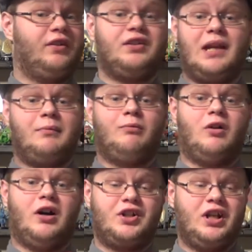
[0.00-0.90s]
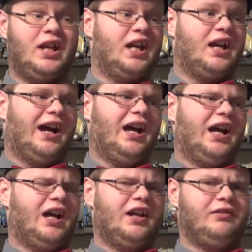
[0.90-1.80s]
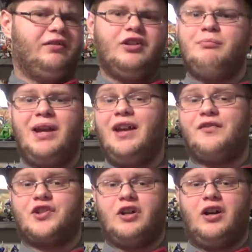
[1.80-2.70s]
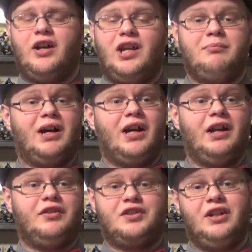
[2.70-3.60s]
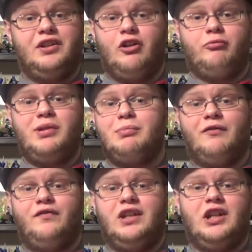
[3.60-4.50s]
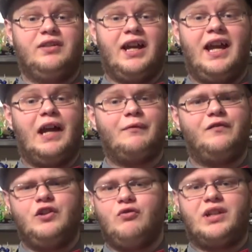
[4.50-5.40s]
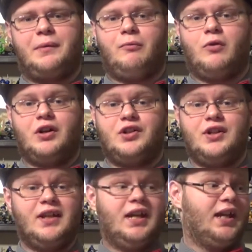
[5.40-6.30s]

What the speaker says: the Game & Watch. You may have saw in my Nintendo amiibo video that I have a few Game & Watches,